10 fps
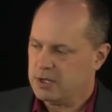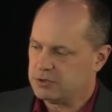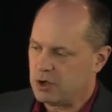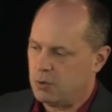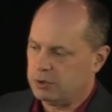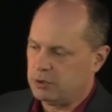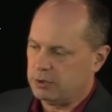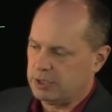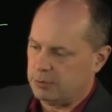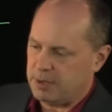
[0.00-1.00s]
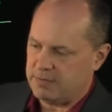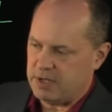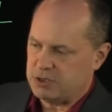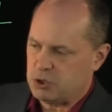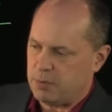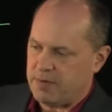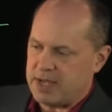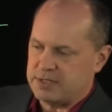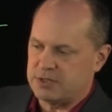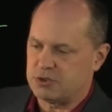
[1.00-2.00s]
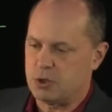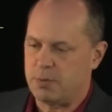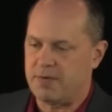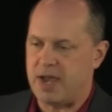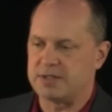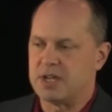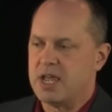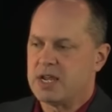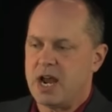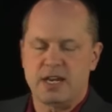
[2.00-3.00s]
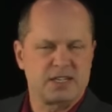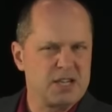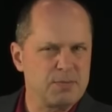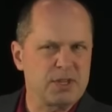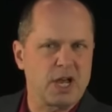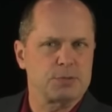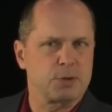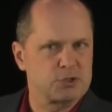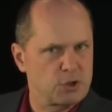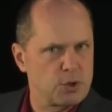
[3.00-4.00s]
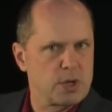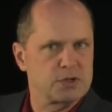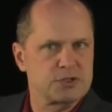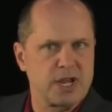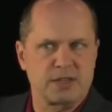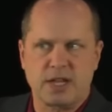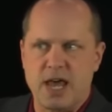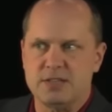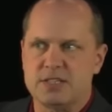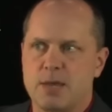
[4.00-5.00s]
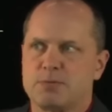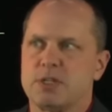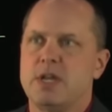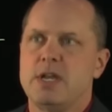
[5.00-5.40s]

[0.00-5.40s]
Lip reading: So we'll do a little bit of unsupervised and supervised, kind of tip of the iceberg so you understand the concepts,